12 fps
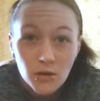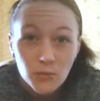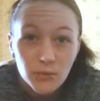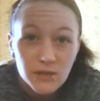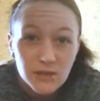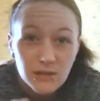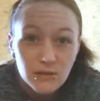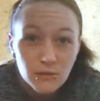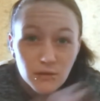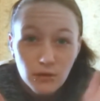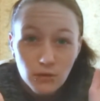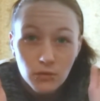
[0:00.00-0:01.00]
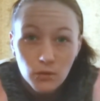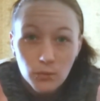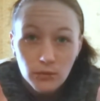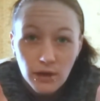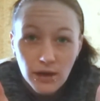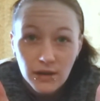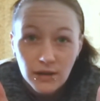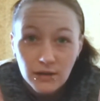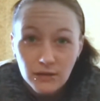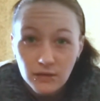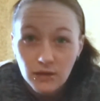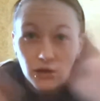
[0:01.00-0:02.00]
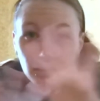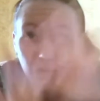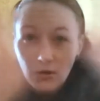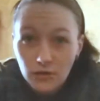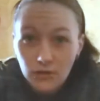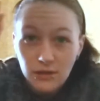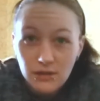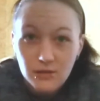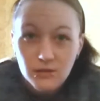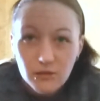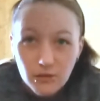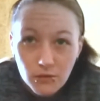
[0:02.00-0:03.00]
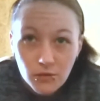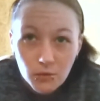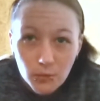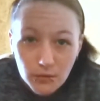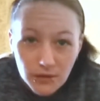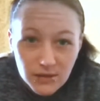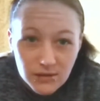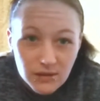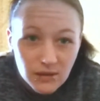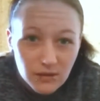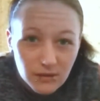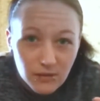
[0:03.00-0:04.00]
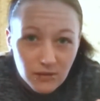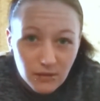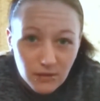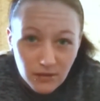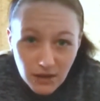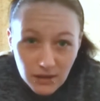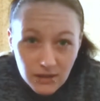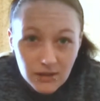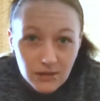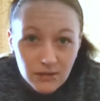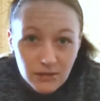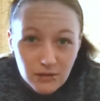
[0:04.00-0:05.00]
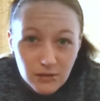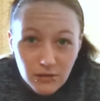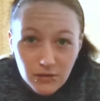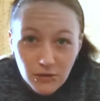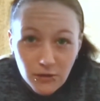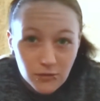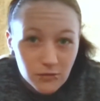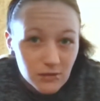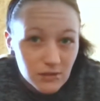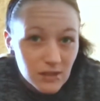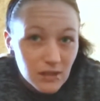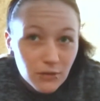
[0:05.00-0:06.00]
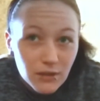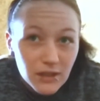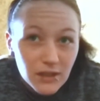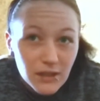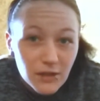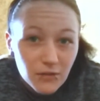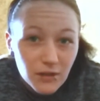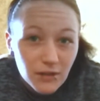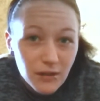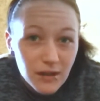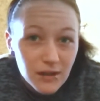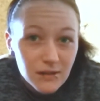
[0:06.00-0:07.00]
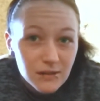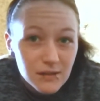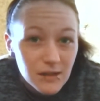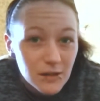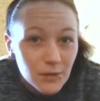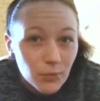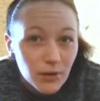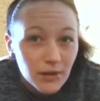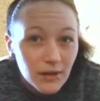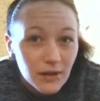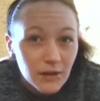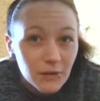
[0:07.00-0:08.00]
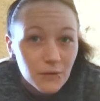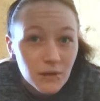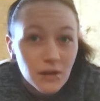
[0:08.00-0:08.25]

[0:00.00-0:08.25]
Please ignore the horrible lighting and all this horribleness that is our scenery and everything set up right now.